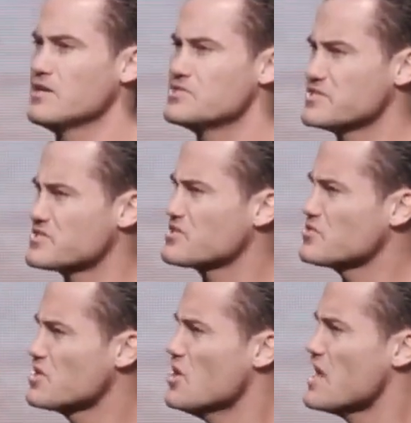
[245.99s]
And Jesus
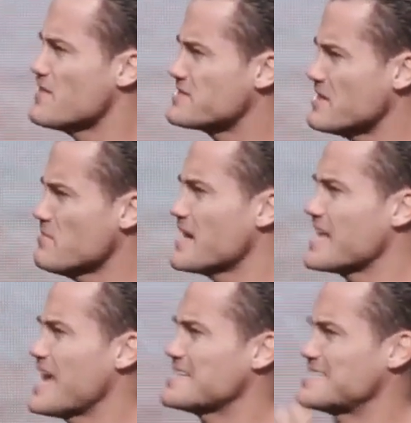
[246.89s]
goes, if somebody
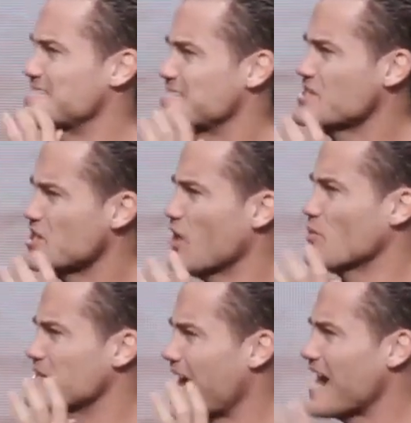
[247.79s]
has, you know,
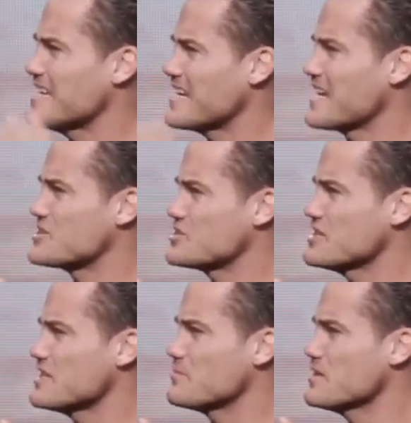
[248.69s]
99
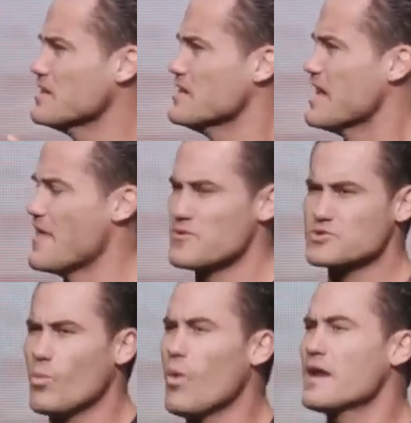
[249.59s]
sheep and there's
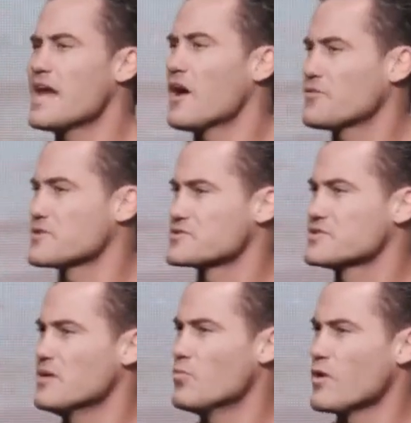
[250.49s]
one out there
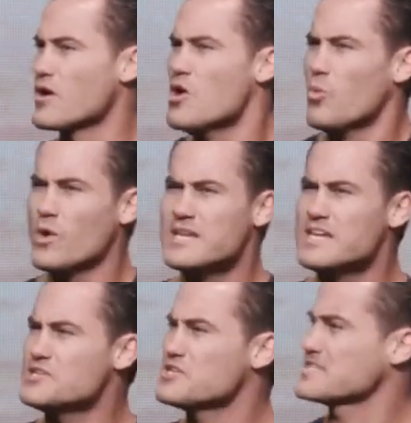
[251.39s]
somewhere, wouldn't
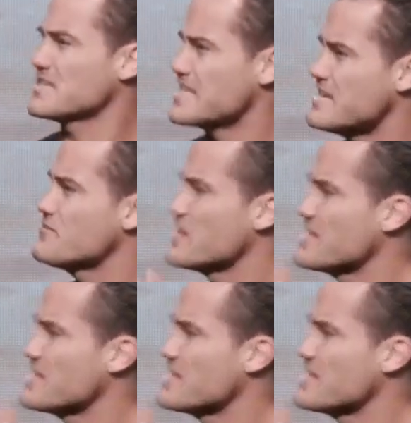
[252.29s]
he just leave the